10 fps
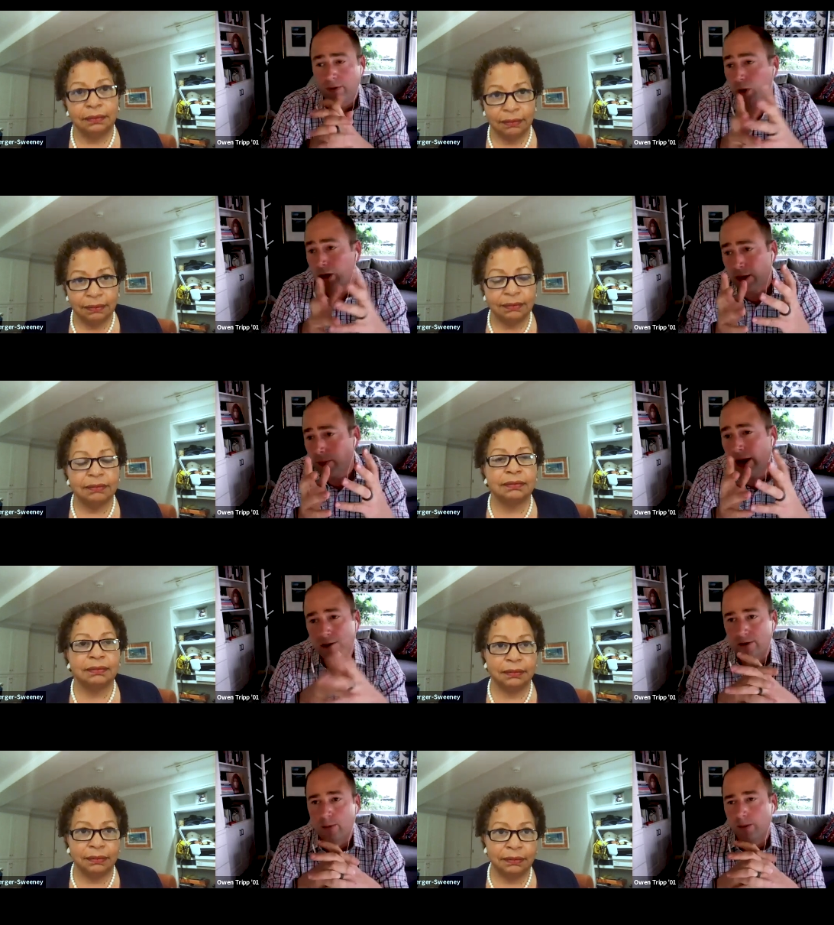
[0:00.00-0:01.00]
Speaker 1: and would
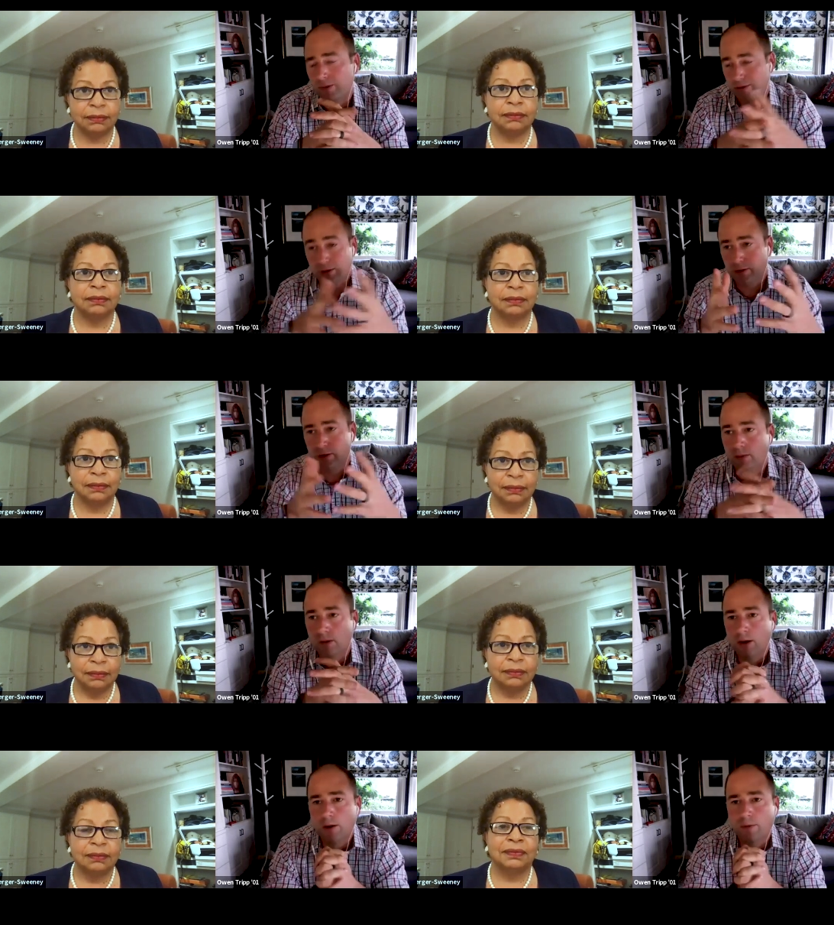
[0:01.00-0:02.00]
commend it to people, still do,
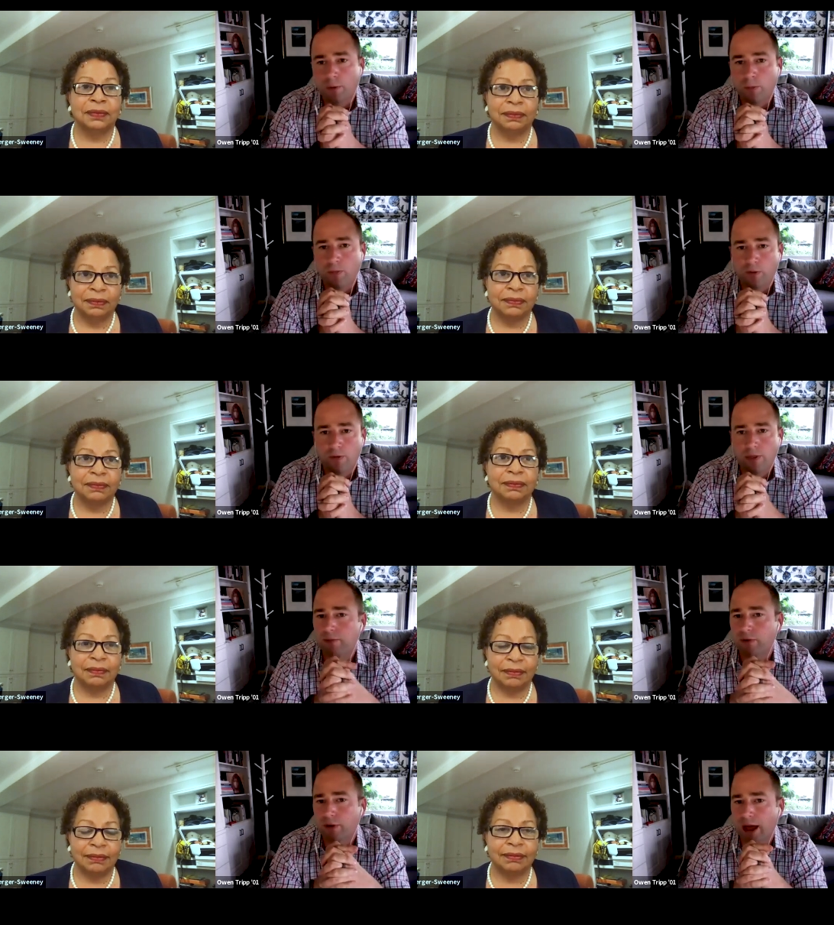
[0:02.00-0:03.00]
for for
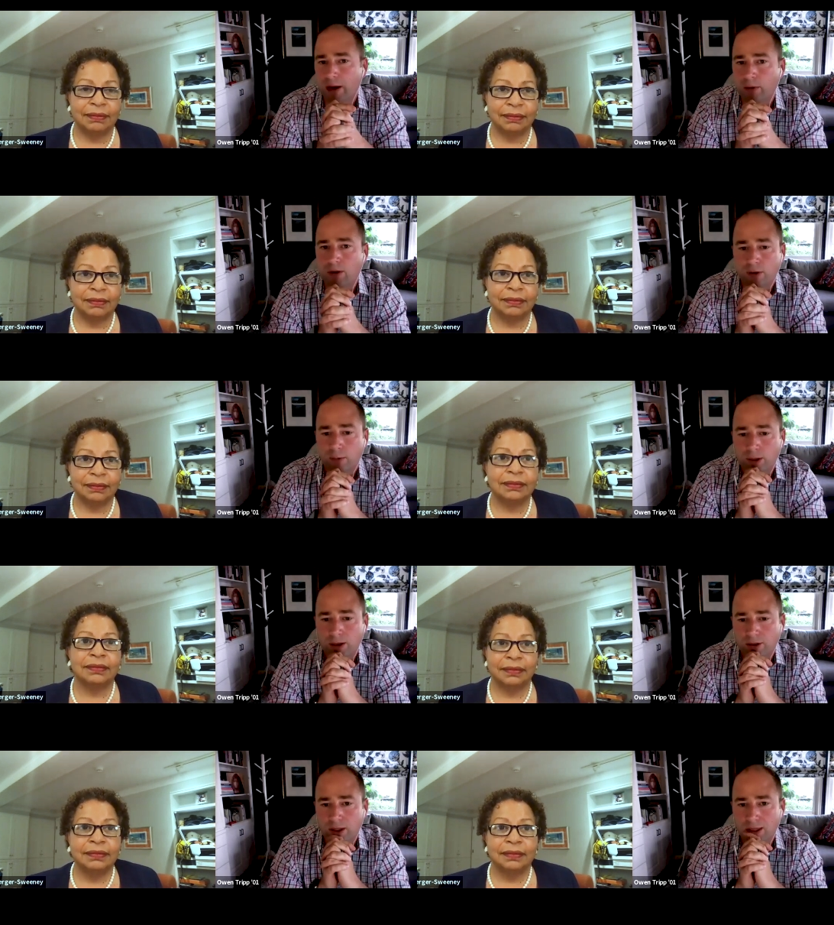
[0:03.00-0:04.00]
for that reason,
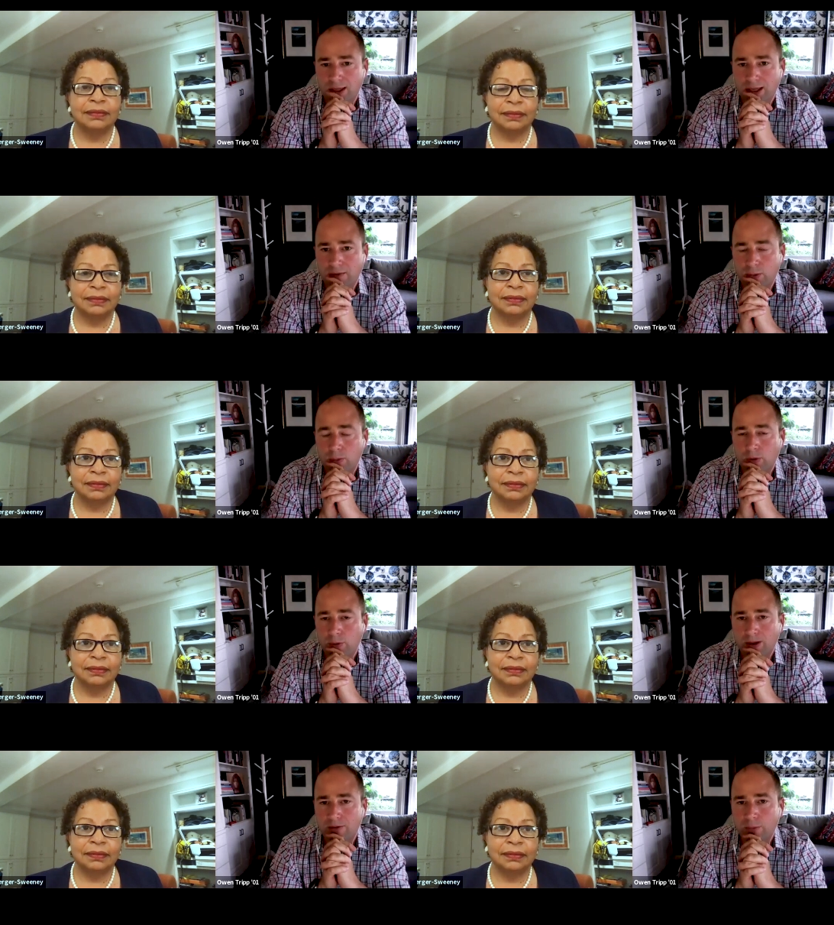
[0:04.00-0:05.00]
because I think it gives people
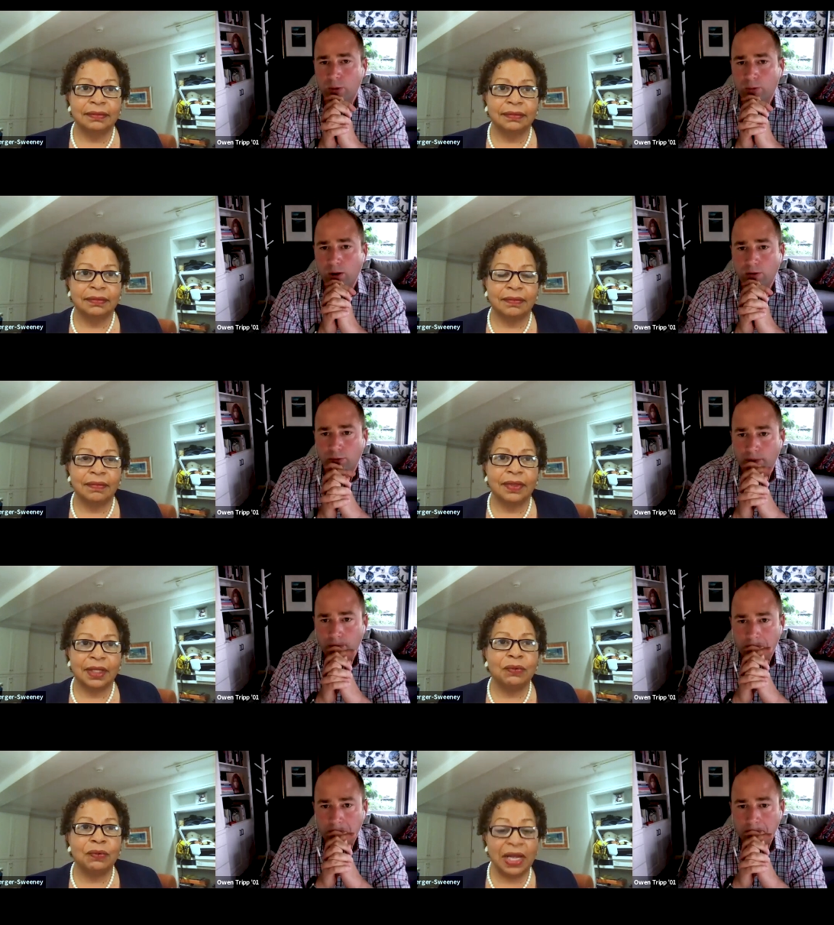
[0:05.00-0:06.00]
the best of both worlds.
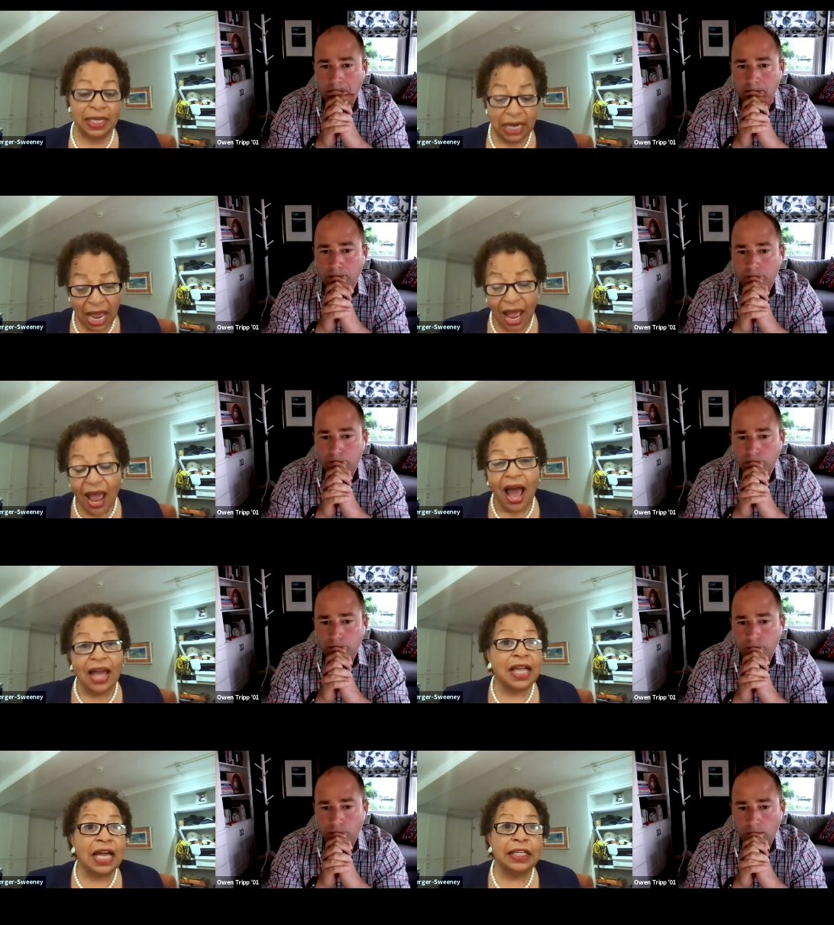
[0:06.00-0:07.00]
Speaker 2: Right.
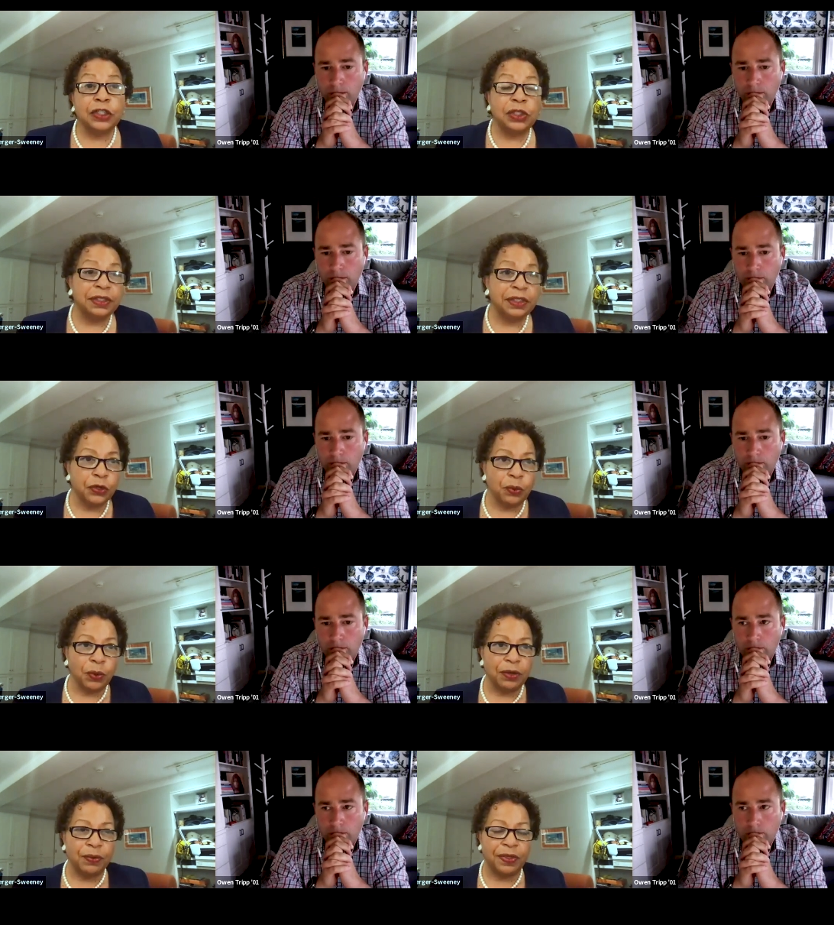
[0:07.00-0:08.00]
I, I couldn't
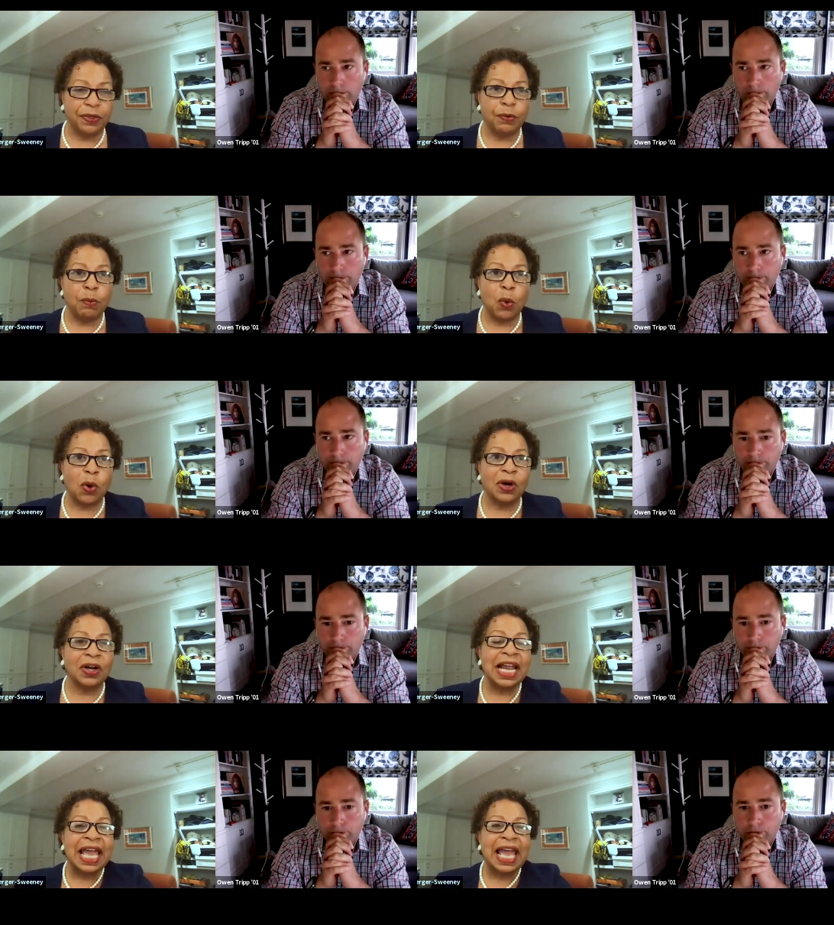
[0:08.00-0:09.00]
agree with you
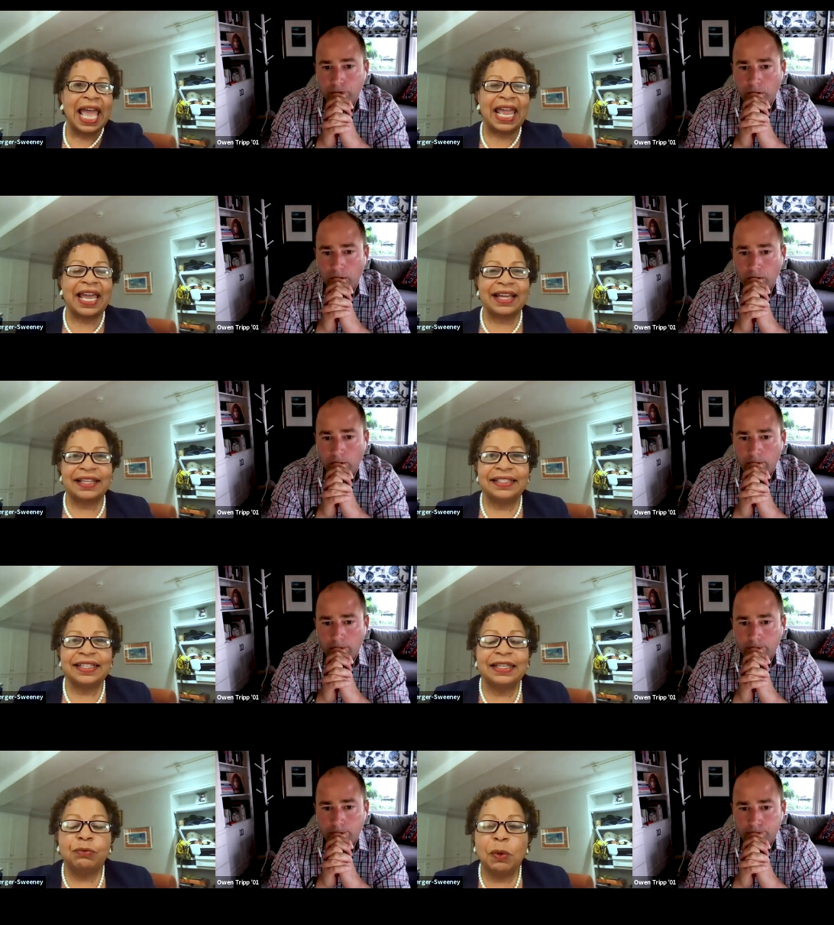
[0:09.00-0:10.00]
more.
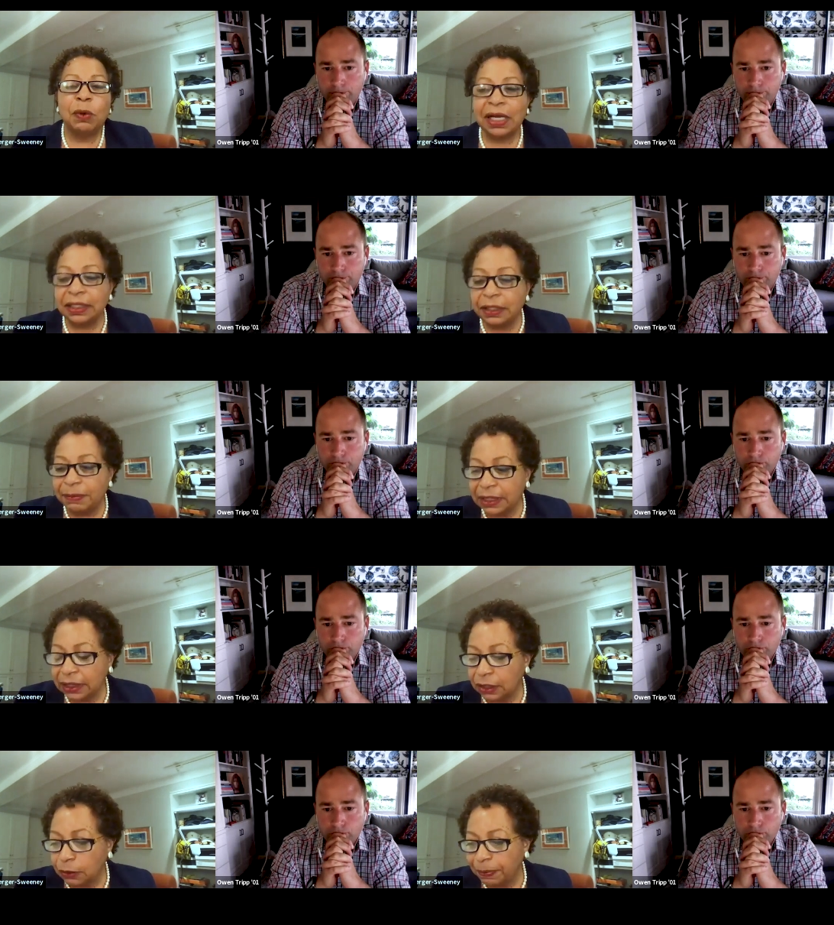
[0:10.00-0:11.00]
And it reminds me
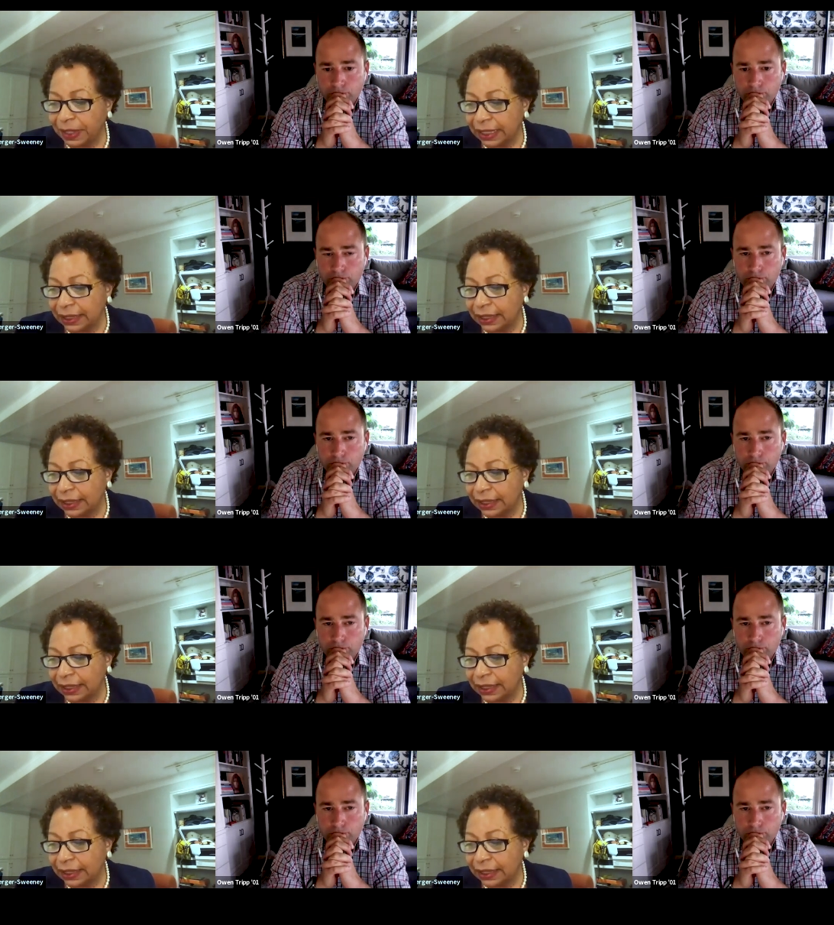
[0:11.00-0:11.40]
a little bit